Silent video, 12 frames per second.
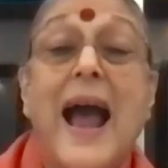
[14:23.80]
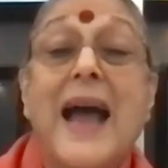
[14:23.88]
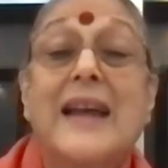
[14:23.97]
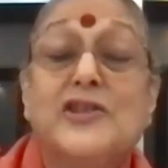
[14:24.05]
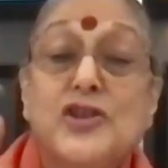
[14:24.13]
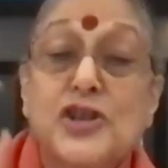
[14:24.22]

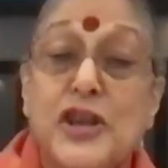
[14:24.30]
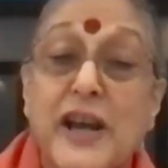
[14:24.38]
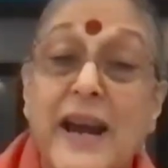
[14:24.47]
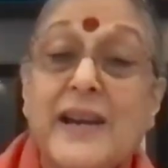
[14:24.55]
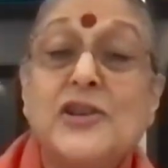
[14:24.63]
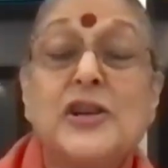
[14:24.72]
and
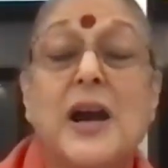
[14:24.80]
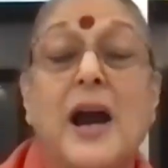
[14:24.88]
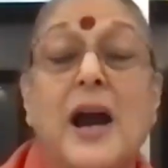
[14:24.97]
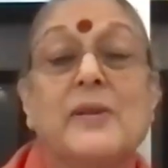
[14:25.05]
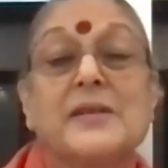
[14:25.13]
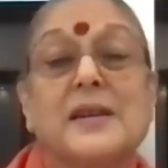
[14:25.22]
change
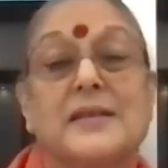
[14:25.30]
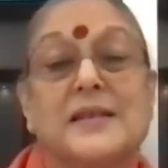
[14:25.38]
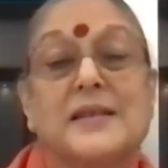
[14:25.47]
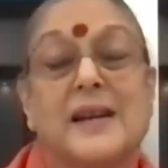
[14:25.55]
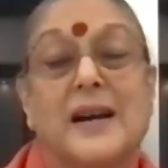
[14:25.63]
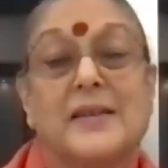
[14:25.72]
our
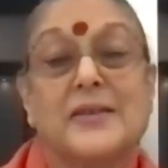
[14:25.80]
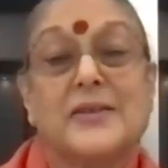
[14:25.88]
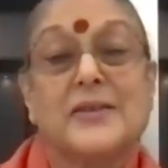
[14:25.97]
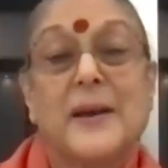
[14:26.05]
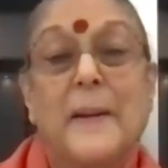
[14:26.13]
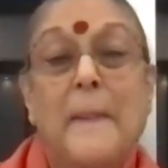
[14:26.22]

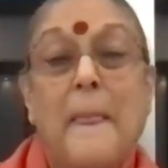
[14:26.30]
sanskars.